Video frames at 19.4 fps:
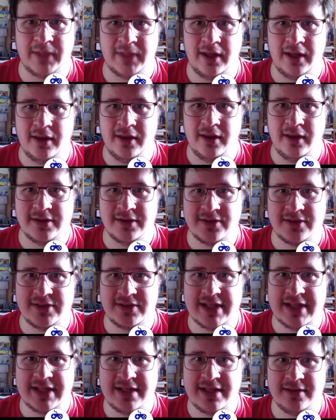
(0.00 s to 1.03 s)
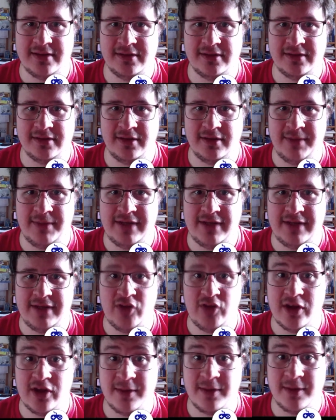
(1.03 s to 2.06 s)
So since, I mean, if you look,
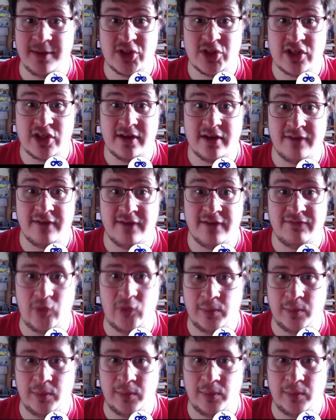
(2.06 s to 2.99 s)
I mean, just look at our form.